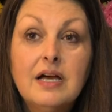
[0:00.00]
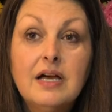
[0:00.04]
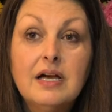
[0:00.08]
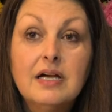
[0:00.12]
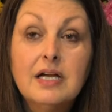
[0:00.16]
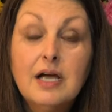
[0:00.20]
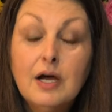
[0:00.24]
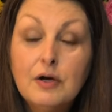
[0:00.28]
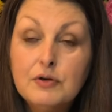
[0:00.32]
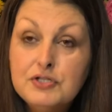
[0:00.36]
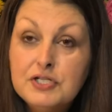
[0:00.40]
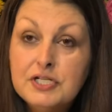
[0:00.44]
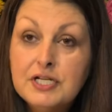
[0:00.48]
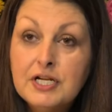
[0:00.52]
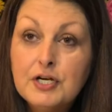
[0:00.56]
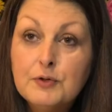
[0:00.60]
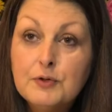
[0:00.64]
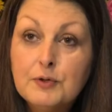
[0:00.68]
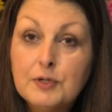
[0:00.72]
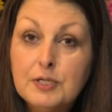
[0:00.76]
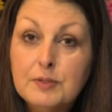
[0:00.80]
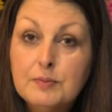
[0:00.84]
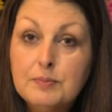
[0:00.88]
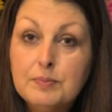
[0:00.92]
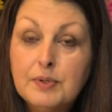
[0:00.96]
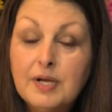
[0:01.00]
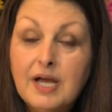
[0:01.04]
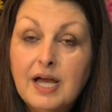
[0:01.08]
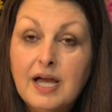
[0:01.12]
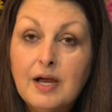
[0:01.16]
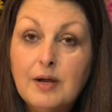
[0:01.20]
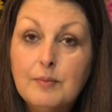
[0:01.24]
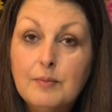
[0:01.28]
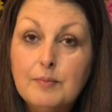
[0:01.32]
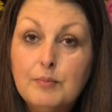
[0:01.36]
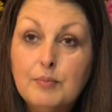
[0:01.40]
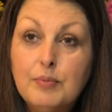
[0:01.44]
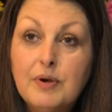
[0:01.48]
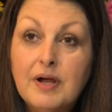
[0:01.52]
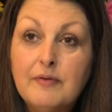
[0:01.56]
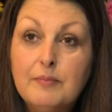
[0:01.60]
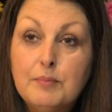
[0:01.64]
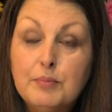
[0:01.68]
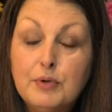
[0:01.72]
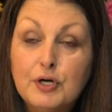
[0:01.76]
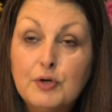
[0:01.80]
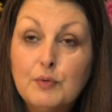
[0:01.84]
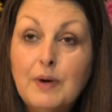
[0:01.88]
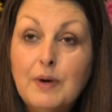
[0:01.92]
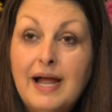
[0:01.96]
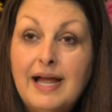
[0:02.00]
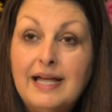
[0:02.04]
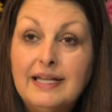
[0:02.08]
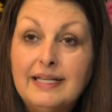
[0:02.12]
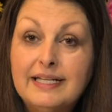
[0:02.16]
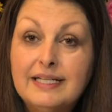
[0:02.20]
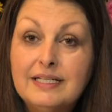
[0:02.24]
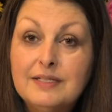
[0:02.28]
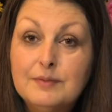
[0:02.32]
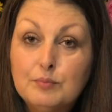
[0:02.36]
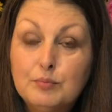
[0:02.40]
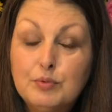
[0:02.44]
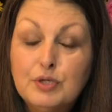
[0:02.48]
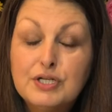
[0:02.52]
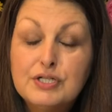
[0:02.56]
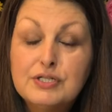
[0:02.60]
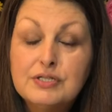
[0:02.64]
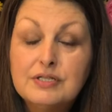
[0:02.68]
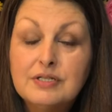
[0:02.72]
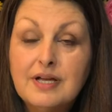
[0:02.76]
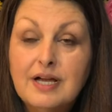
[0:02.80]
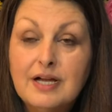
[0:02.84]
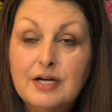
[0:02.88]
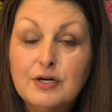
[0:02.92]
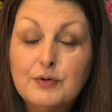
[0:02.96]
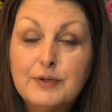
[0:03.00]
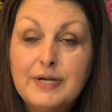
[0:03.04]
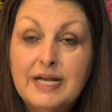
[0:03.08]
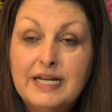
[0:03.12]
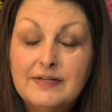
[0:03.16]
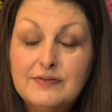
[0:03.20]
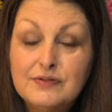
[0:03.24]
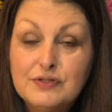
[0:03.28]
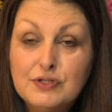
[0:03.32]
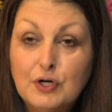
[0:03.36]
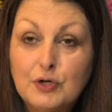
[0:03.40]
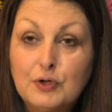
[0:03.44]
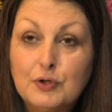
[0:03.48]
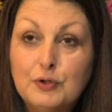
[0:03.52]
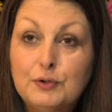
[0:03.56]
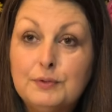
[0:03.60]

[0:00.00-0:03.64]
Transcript: coaching group of Brooke Riley, Brooke's Creative Circle.